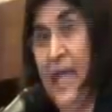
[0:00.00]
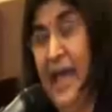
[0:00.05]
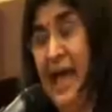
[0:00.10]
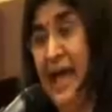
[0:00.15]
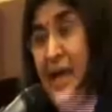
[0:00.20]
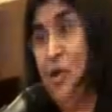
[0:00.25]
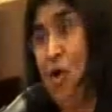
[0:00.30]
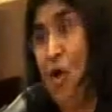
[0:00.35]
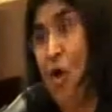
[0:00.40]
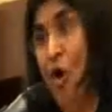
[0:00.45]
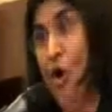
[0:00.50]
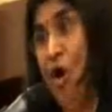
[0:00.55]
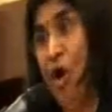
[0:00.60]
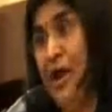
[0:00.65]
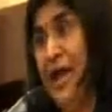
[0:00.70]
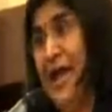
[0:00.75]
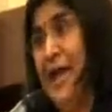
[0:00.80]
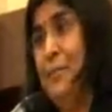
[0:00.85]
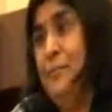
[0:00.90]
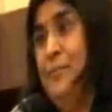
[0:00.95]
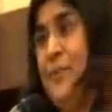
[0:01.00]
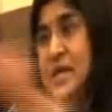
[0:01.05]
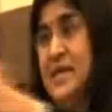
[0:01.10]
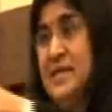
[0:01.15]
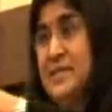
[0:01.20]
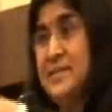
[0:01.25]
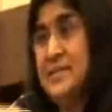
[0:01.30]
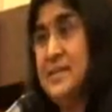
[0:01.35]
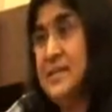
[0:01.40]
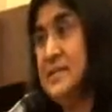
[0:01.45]
and all
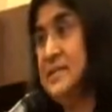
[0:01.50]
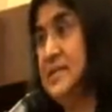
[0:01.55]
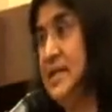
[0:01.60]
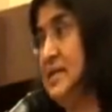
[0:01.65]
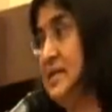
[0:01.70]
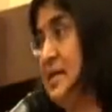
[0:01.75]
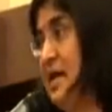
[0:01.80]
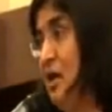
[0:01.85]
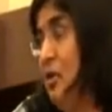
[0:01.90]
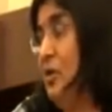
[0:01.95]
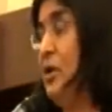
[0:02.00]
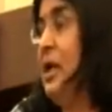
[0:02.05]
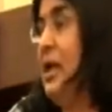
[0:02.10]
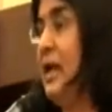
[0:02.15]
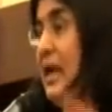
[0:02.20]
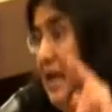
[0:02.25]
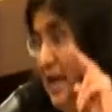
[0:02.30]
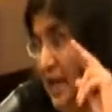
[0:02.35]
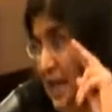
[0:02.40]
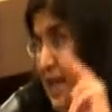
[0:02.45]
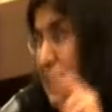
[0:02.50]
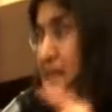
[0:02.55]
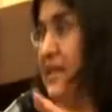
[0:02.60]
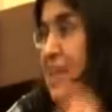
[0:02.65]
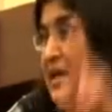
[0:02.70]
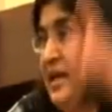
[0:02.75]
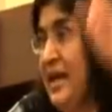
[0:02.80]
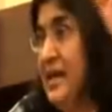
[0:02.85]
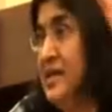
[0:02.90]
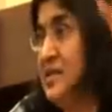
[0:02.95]
MPs sit down, and
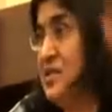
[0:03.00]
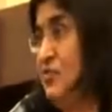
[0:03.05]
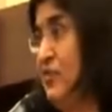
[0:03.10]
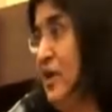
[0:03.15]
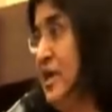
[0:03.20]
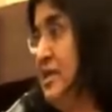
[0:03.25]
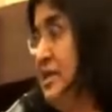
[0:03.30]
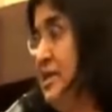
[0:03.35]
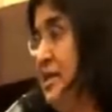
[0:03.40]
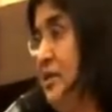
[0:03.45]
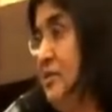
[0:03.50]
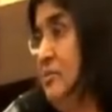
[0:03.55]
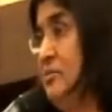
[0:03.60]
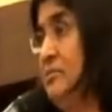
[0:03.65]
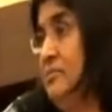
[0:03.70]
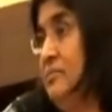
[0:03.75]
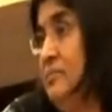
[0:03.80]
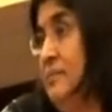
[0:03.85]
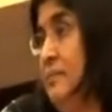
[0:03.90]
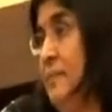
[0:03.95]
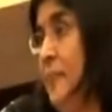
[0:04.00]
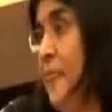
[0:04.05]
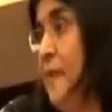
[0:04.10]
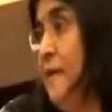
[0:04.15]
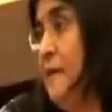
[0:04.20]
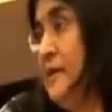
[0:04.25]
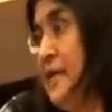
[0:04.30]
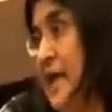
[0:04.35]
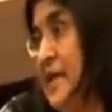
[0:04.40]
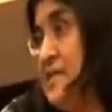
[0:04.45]
then let us fight it out.
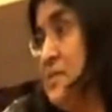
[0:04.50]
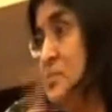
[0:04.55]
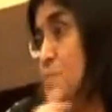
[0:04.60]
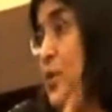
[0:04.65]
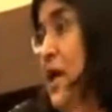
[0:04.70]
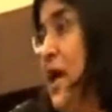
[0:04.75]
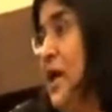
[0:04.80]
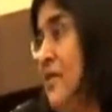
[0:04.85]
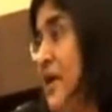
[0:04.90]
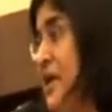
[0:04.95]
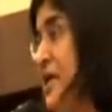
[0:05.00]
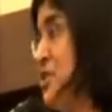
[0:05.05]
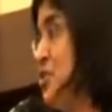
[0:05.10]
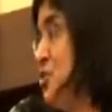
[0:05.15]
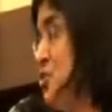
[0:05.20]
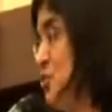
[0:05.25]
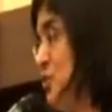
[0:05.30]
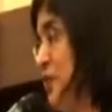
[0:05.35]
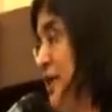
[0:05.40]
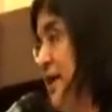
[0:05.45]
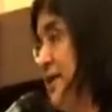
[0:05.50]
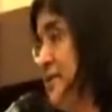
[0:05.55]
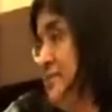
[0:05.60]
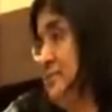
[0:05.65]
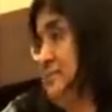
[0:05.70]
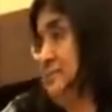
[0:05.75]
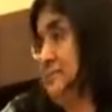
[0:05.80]
We are ready to do that.